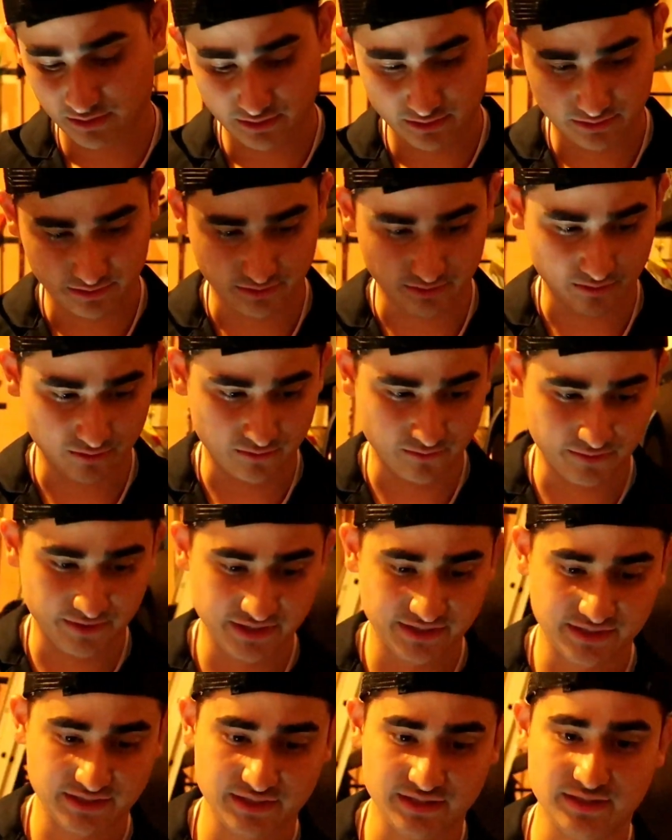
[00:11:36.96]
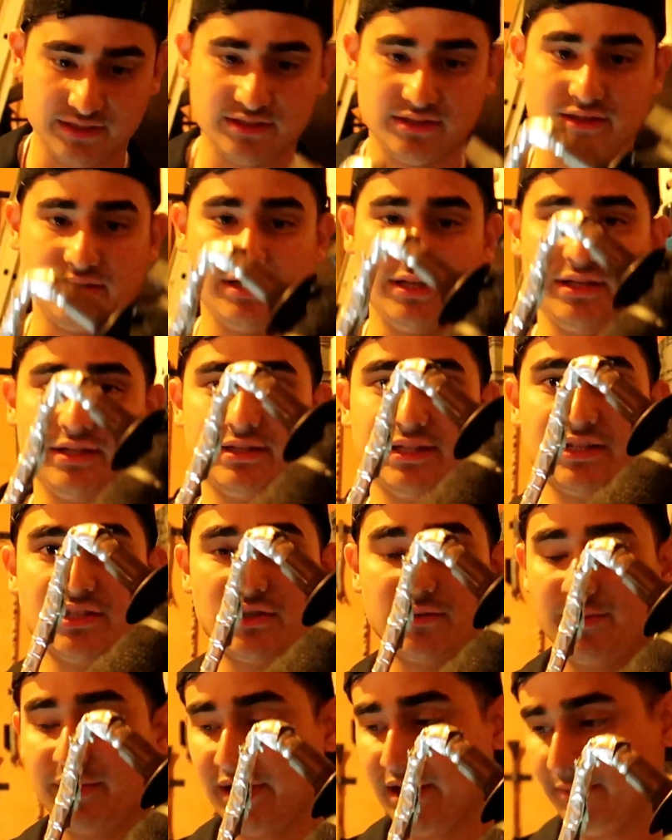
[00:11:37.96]
So this is the
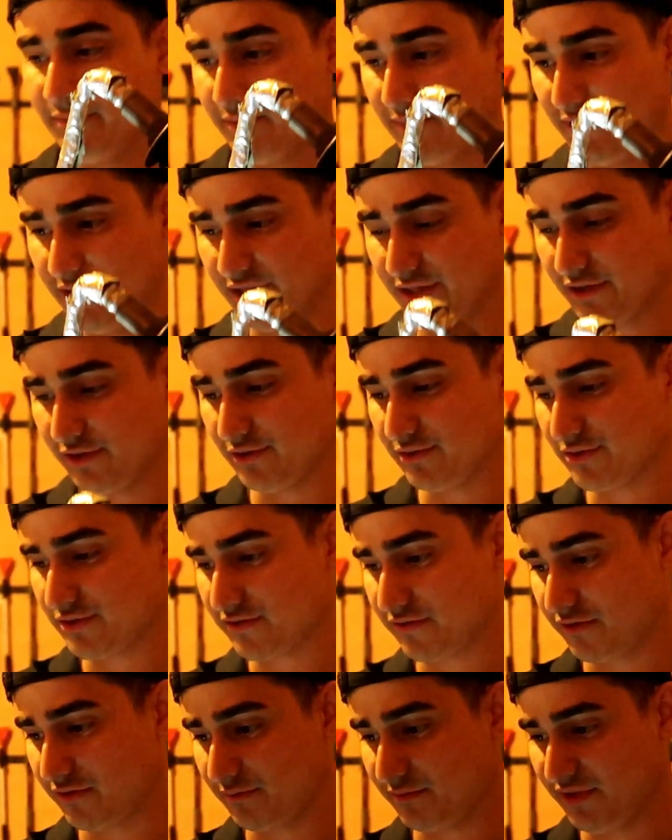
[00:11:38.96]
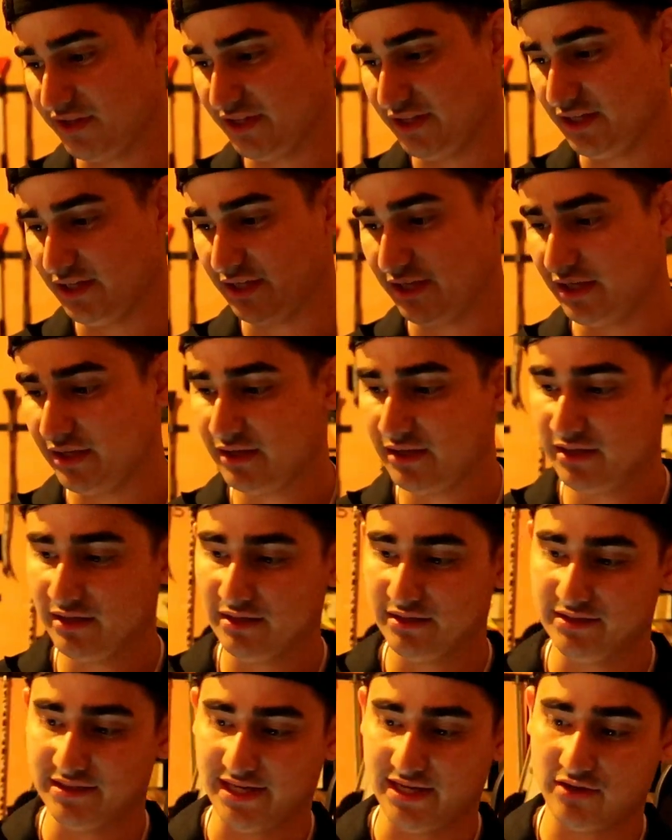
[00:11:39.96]
sensor pipe. It goes from the
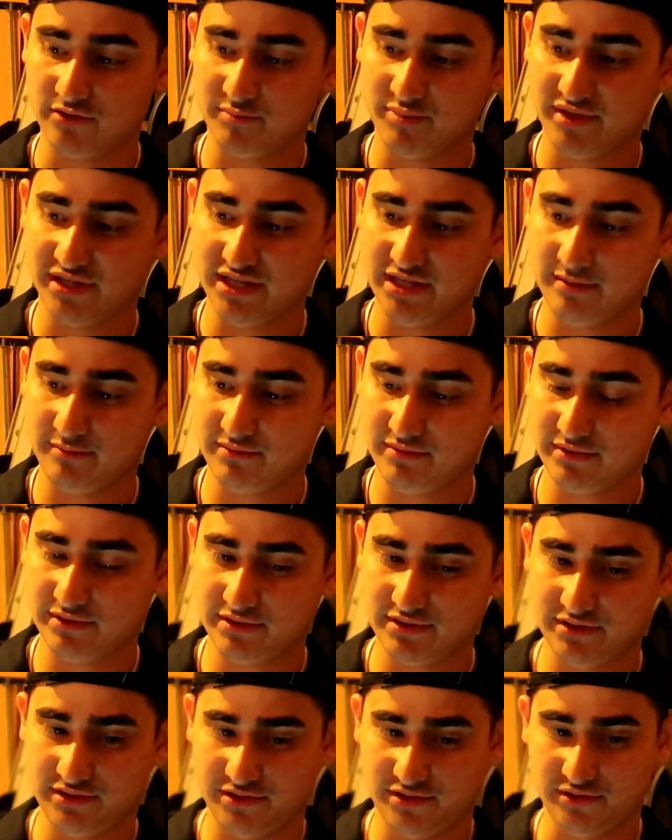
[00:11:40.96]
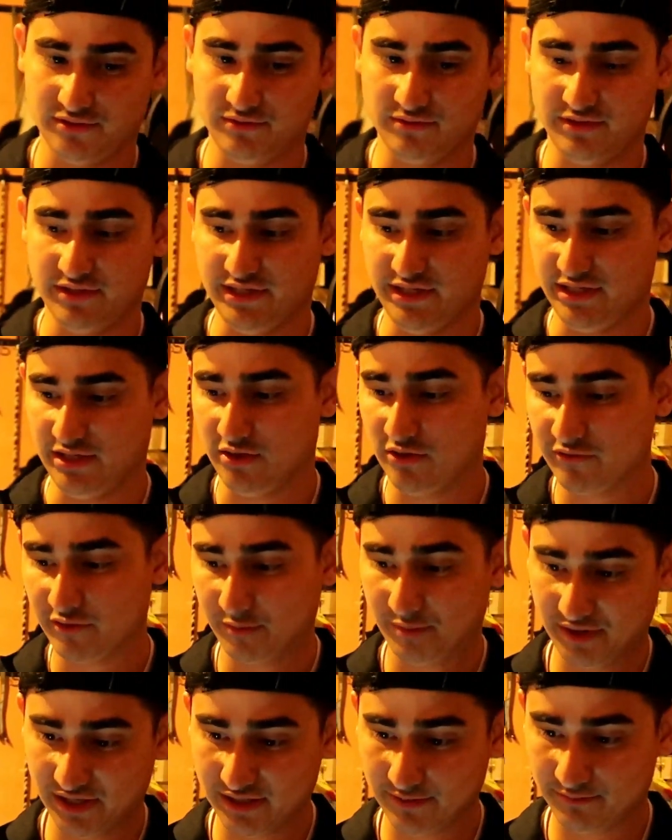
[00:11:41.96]
down pipe to the over
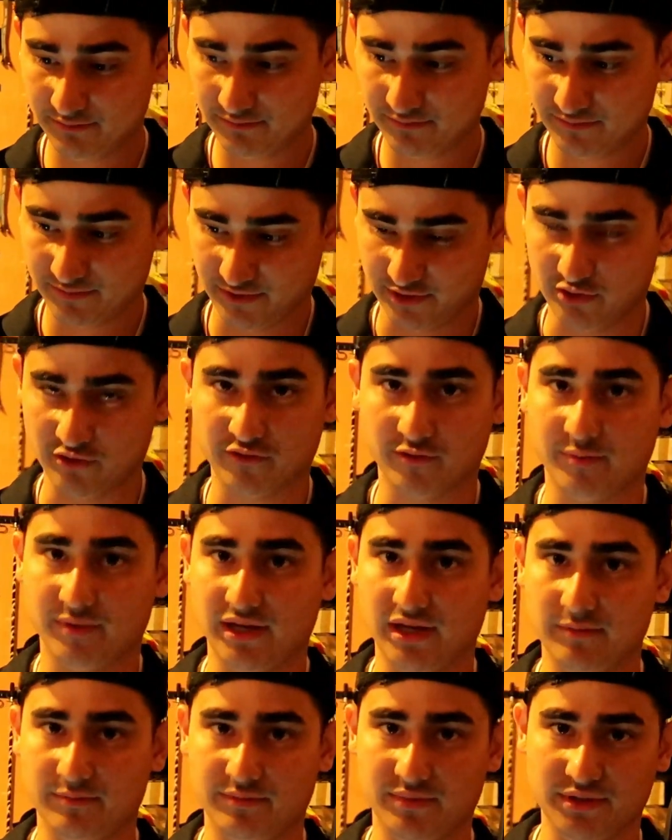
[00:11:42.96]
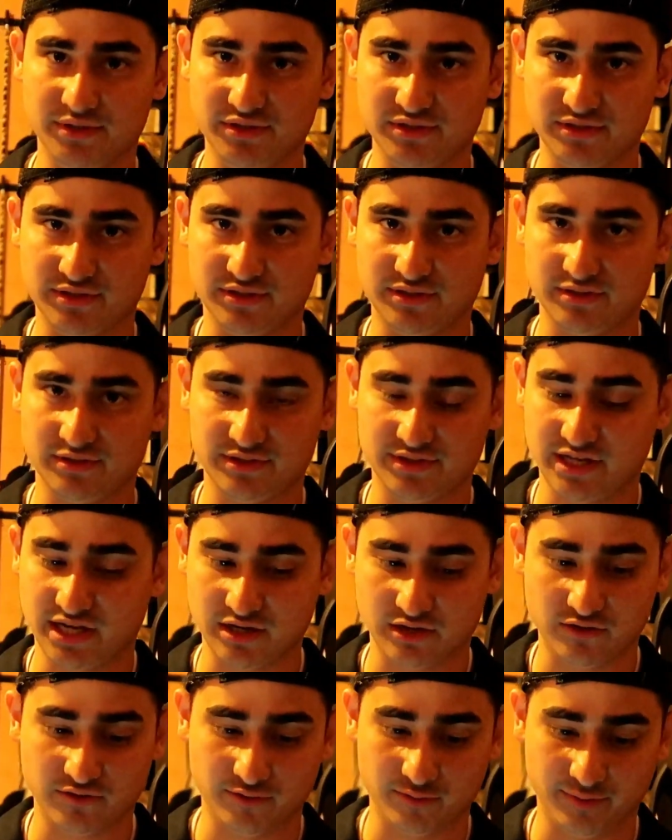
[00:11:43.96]
pipe. The over pipe is
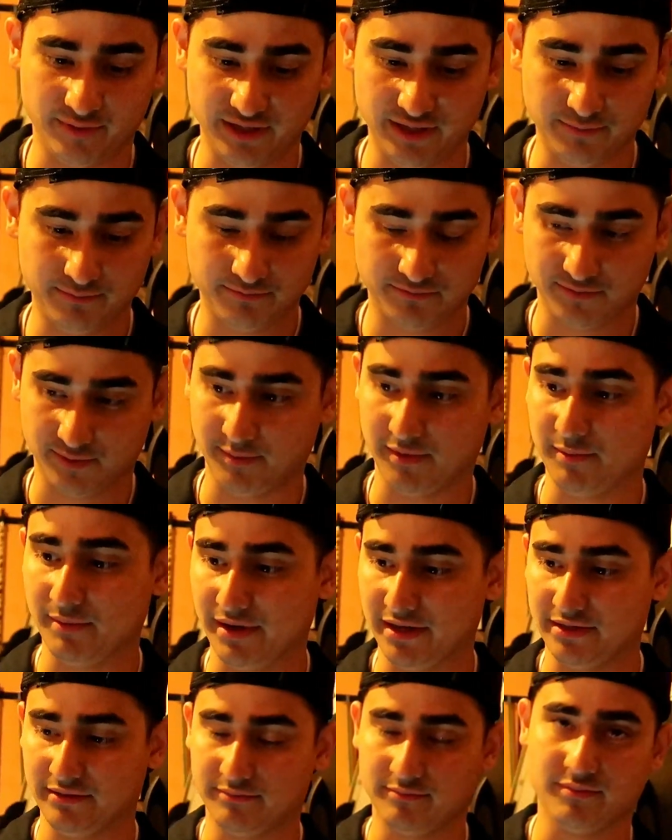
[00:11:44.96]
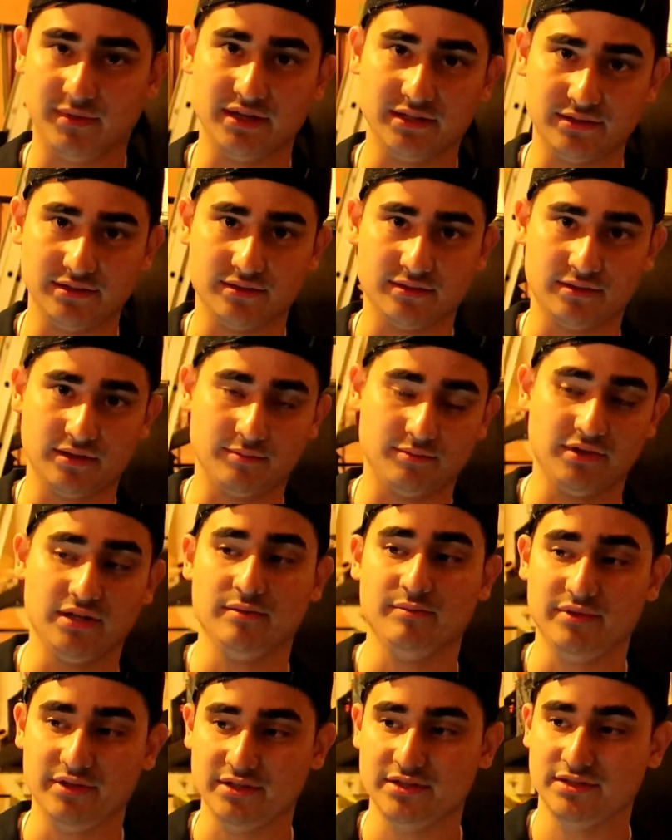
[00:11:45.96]
stock over pipe. I mean, mine's
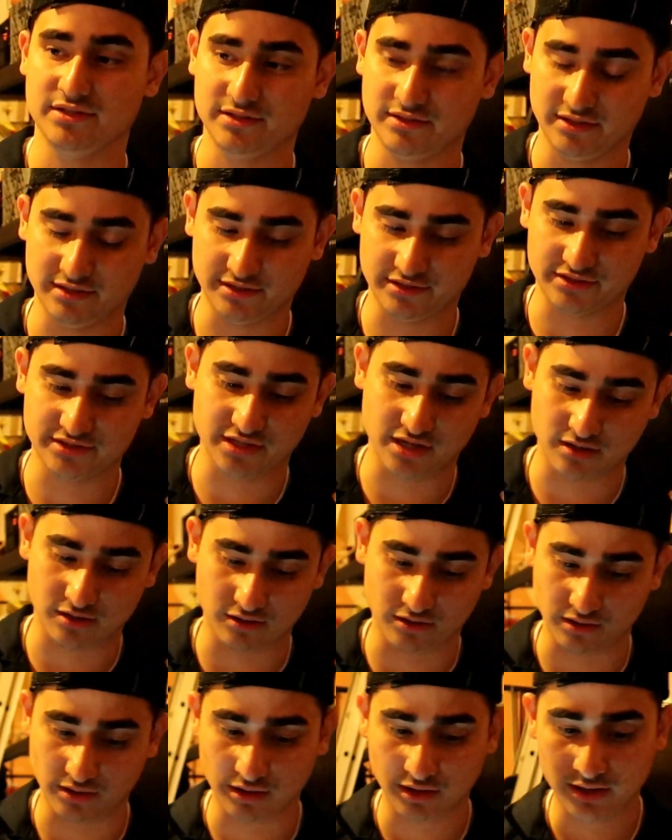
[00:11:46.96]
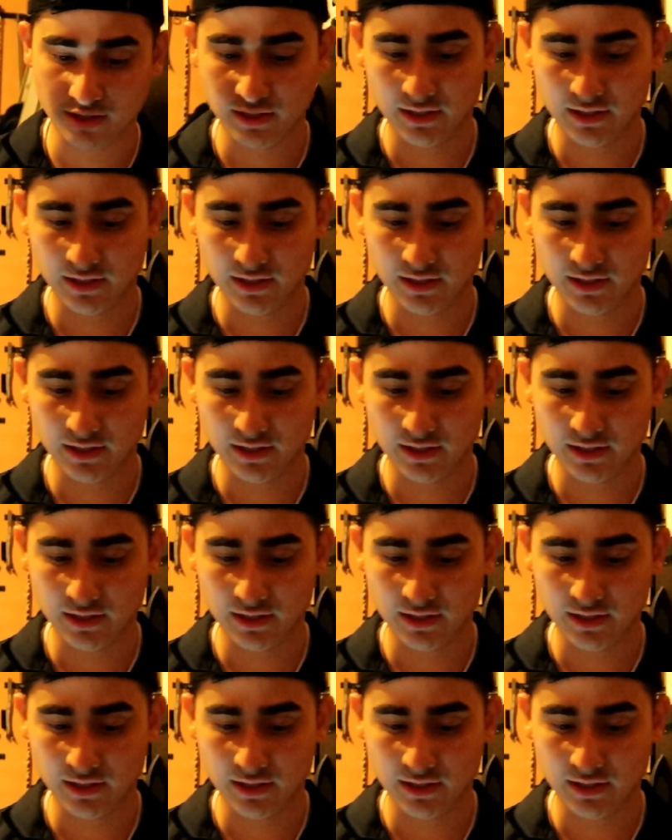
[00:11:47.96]
upgraded, but it's in the stock car.